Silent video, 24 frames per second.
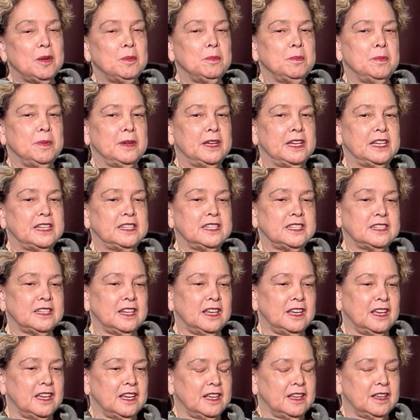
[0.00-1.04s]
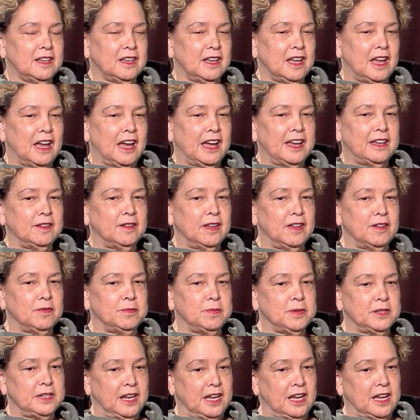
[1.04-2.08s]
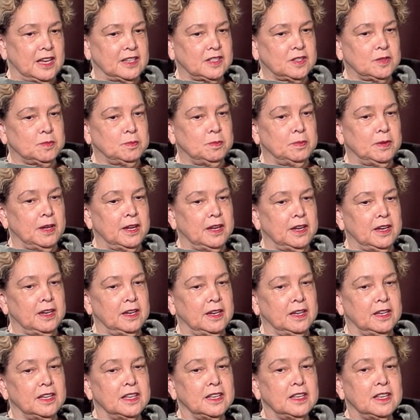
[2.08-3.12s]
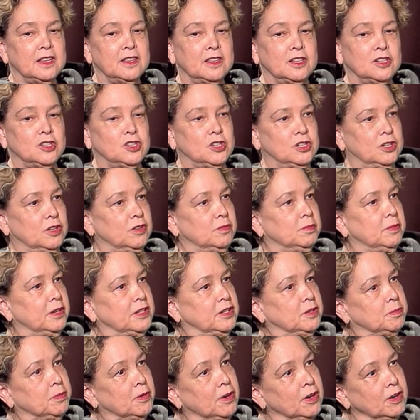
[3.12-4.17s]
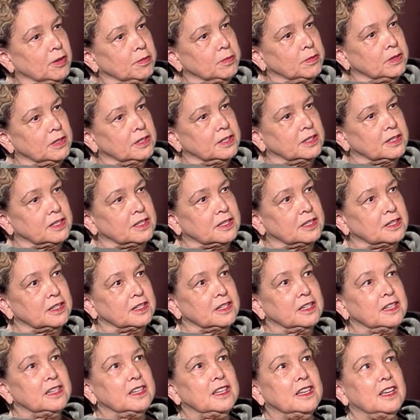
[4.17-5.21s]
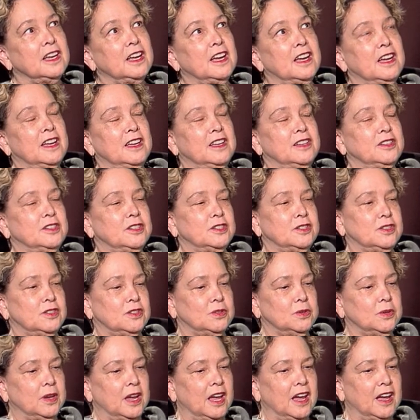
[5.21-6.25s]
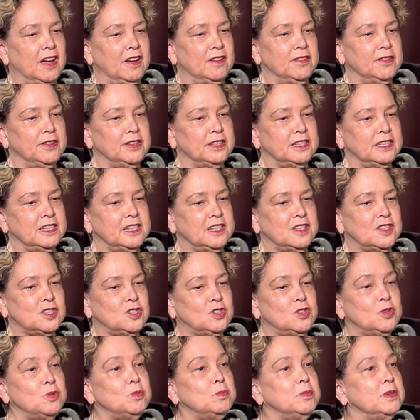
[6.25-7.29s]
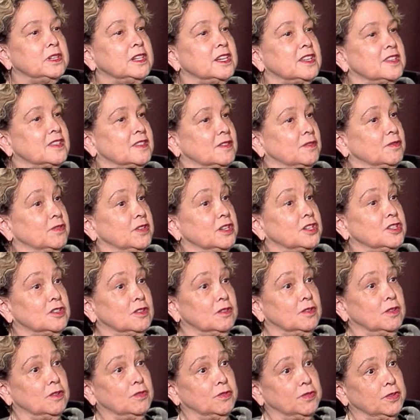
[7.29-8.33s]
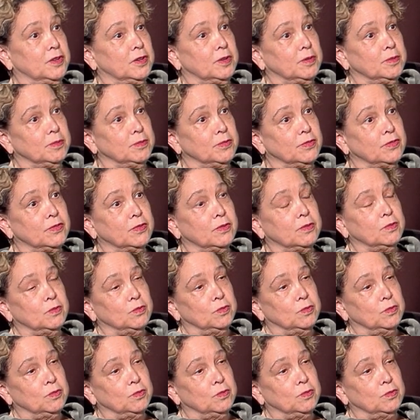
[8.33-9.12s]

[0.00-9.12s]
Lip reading: but I have been asked by the chair of my department to have at least 2 minutes of each of the films